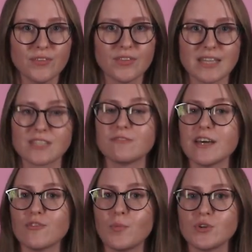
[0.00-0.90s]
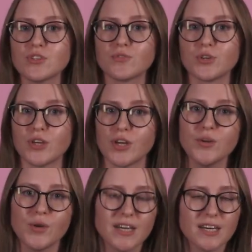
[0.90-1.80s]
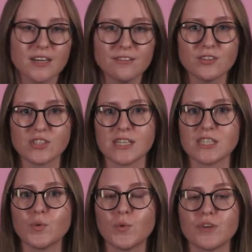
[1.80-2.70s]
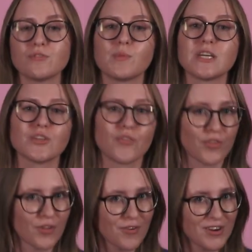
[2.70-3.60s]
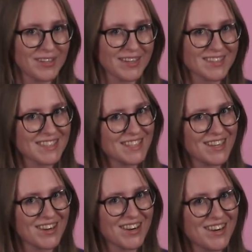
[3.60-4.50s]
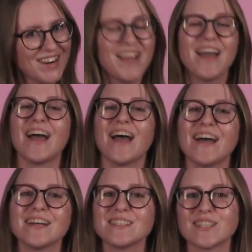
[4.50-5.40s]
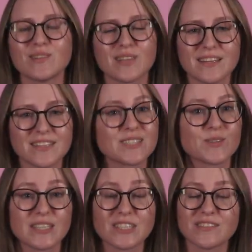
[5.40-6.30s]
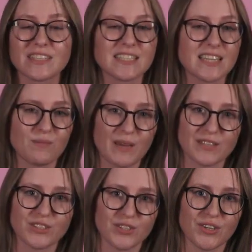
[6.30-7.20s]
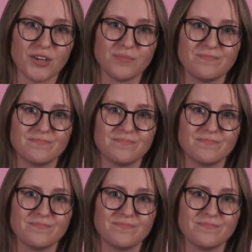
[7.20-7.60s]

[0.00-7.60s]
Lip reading: that's 5 points for you if you study word formation thoroughly this year and don't let the stress of the exam get to you.